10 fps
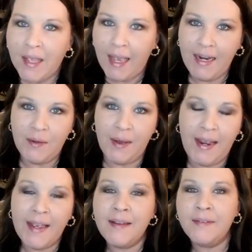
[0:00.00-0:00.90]

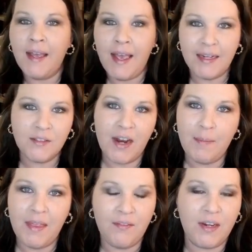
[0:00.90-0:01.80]
Anyway, I had to scrap
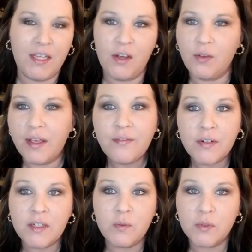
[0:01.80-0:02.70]
that video. That
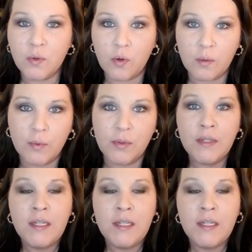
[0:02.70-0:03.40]
footage was horrible.